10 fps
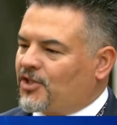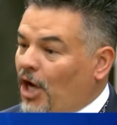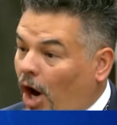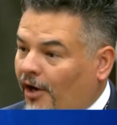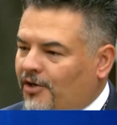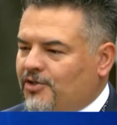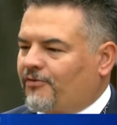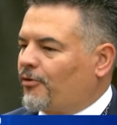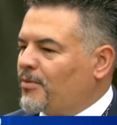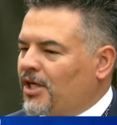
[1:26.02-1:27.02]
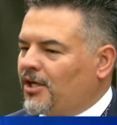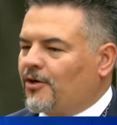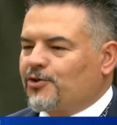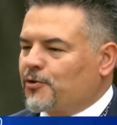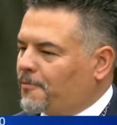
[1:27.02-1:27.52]
The arts, for me,
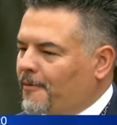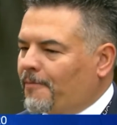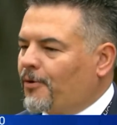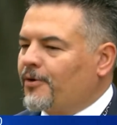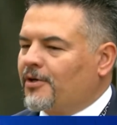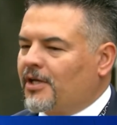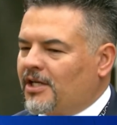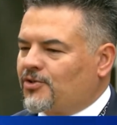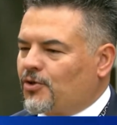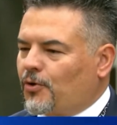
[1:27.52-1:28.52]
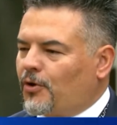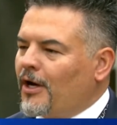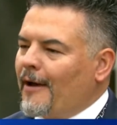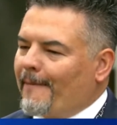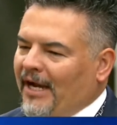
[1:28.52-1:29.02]
are super important, and so
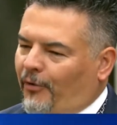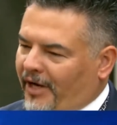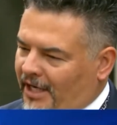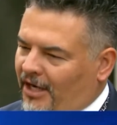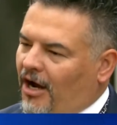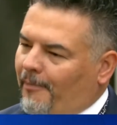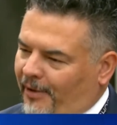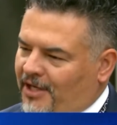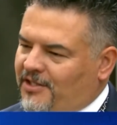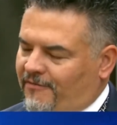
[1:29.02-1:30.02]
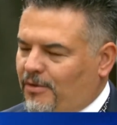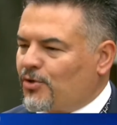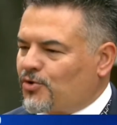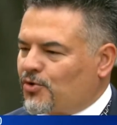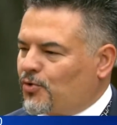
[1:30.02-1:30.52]
by creating comprehensive
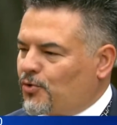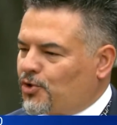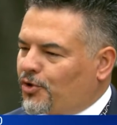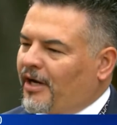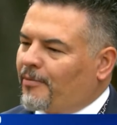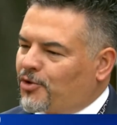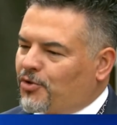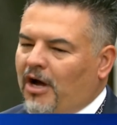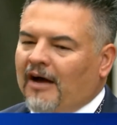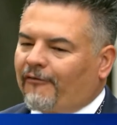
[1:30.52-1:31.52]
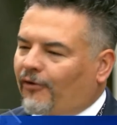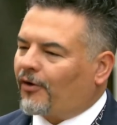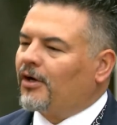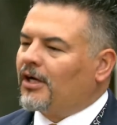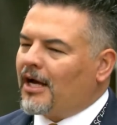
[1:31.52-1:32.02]
middle schools, you're able to
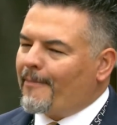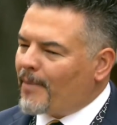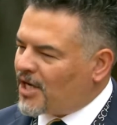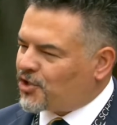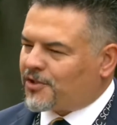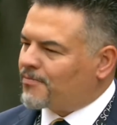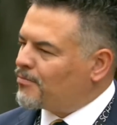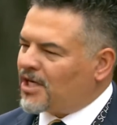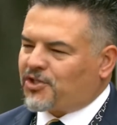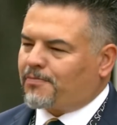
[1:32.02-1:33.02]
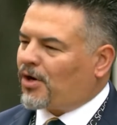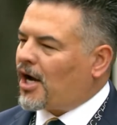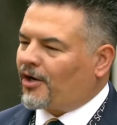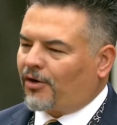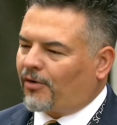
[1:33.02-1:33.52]
offer a much, much
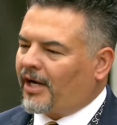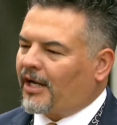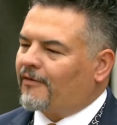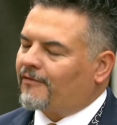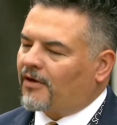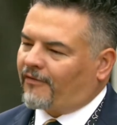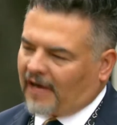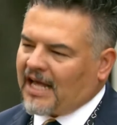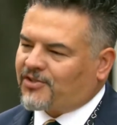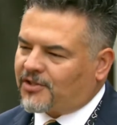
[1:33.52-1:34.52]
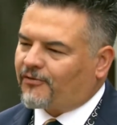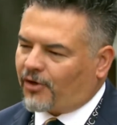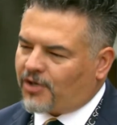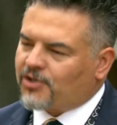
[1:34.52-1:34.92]
broader array of, of classes for our